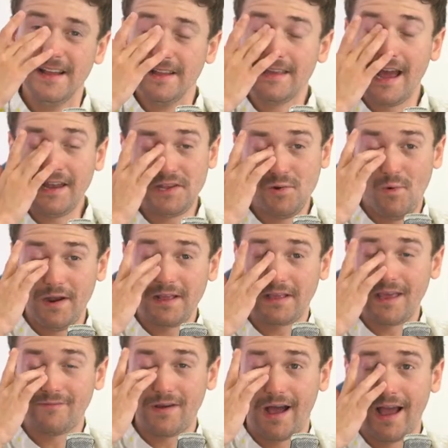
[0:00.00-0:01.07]
Yeah, do you want to
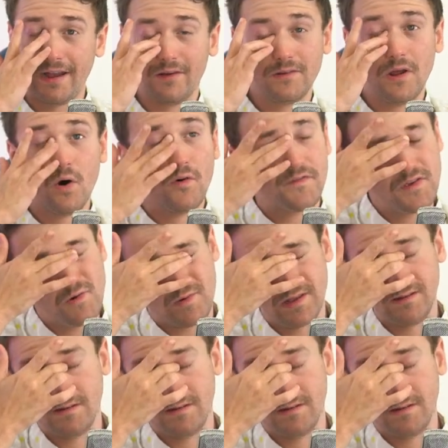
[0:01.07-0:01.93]
give? I don't know if you can.